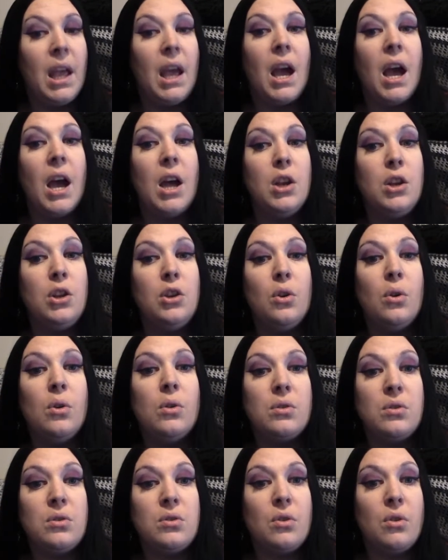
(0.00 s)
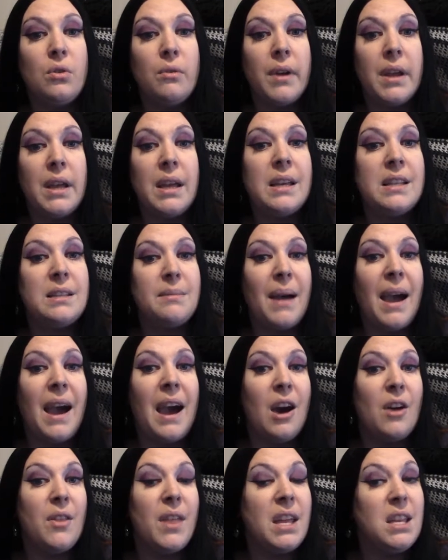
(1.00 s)
And your story is about
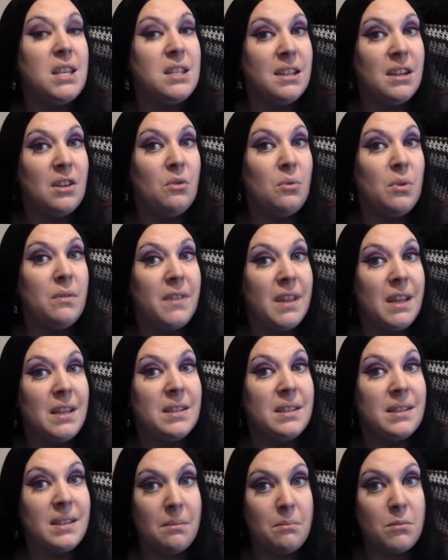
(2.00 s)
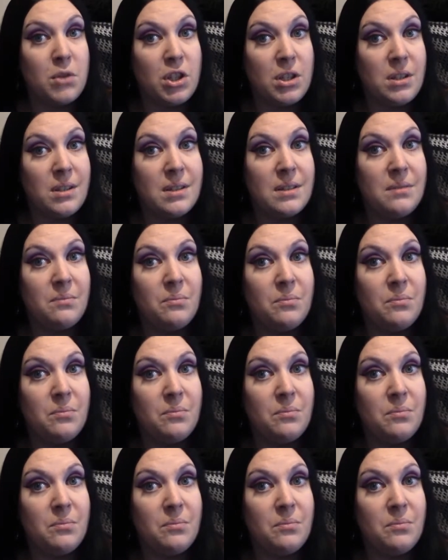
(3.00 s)
how they deal with these assumptions.